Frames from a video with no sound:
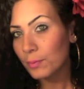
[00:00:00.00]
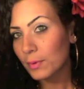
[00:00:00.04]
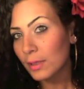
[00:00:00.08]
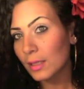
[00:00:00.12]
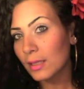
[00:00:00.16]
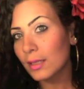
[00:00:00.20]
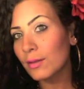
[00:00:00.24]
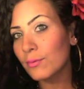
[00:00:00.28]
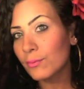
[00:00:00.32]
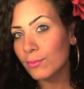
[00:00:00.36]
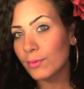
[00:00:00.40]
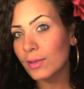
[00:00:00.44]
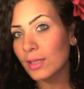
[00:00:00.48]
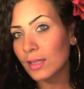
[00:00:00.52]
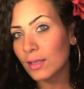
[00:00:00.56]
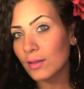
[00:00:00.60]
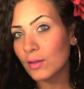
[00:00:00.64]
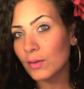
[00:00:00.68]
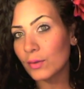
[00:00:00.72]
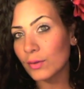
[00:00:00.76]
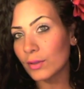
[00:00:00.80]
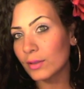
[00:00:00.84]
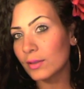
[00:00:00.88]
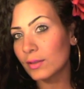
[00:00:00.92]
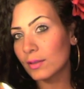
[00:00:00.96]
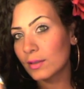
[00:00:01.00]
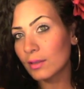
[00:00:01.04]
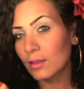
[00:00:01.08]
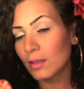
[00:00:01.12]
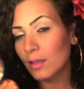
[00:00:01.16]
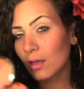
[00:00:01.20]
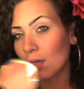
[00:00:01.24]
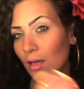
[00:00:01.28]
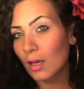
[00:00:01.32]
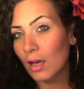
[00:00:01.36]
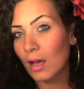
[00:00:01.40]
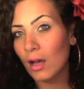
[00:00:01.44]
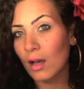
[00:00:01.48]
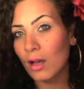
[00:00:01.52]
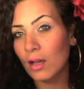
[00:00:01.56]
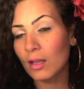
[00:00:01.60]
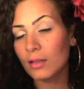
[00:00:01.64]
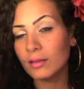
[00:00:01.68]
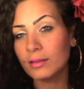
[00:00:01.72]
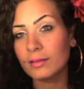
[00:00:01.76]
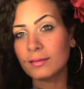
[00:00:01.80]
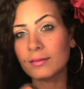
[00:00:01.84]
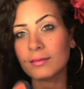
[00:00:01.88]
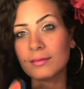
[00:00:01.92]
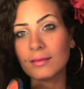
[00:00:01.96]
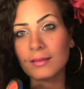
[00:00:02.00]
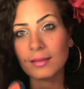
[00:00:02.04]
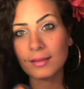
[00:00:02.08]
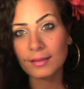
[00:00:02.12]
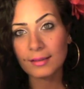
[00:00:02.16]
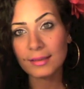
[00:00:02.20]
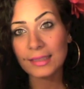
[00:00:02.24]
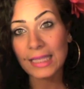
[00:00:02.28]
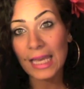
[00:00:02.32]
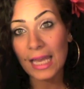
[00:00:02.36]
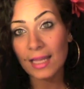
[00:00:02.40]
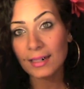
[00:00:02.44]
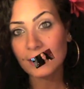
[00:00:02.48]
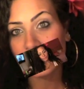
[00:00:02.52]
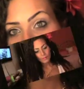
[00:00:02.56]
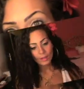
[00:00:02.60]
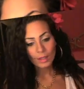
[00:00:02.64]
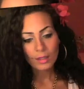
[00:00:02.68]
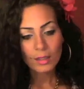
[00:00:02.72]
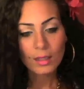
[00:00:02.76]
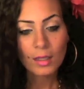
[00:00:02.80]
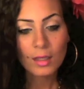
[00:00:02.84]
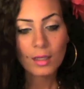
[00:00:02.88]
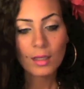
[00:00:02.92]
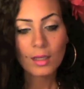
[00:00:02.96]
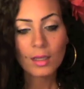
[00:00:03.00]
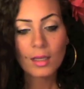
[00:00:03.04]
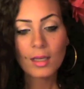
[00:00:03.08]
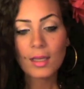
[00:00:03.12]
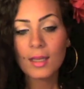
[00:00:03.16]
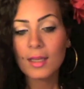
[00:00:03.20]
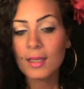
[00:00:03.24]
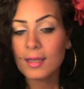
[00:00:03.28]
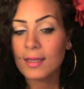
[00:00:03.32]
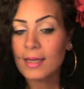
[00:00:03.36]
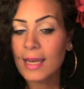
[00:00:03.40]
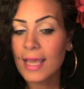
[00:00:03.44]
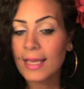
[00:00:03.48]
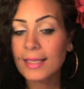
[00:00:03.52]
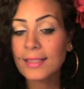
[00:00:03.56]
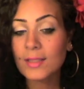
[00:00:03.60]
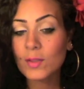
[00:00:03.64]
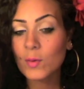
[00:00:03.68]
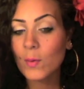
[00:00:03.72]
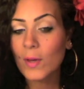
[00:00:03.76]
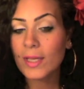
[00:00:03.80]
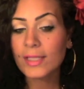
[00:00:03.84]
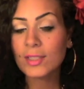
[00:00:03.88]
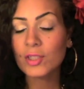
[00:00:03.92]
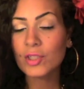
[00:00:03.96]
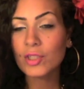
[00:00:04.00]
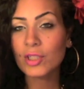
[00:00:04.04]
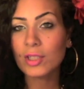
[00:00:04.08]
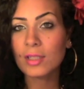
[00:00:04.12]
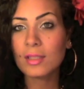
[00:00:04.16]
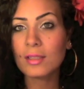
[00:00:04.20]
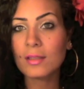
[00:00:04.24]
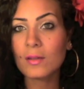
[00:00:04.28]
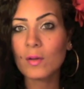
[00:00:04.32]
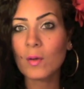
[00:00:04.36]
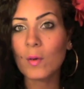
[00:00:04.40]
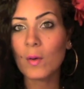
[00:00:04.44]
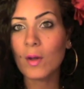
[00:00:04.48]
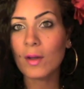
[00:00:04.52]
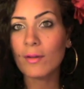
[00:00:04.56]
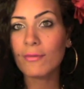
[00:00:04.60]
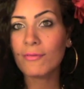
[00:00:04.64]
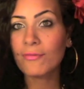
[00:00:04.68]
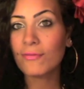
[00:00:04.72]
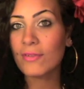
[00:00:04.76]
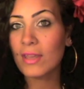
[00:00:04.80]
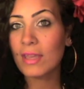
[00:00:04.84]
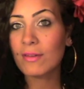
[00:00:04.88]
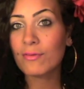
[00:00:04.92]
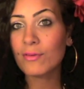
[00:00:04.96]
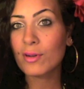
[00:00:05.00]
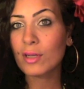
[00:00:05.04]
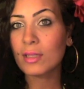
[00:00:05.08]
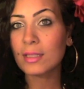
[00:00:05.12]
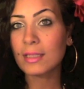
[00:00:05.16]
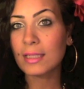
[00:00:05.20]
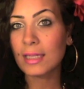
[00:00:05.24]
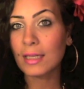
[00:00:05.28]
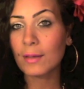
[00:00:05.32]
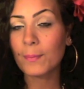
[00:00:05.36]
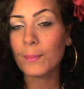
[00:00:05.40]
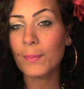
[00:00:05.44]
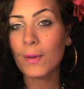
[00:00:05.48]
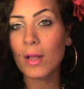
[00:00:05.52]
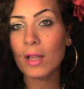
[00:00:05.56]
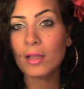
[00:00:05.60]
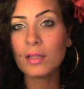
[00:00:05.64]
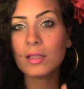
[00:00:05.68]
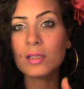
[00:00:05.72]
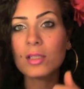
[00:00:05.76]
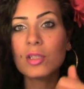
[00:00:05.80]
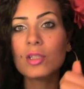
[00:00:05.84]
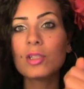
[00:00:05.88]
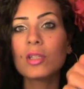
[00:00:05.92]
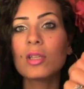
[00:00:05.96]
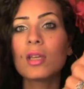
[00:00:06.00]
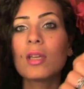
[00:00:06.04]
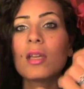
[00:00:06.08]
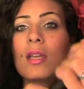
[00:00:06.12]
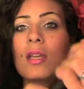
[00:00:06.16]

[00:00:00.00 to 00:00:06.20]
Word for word: really, really good on tan skin. Next question, favorite nail polish.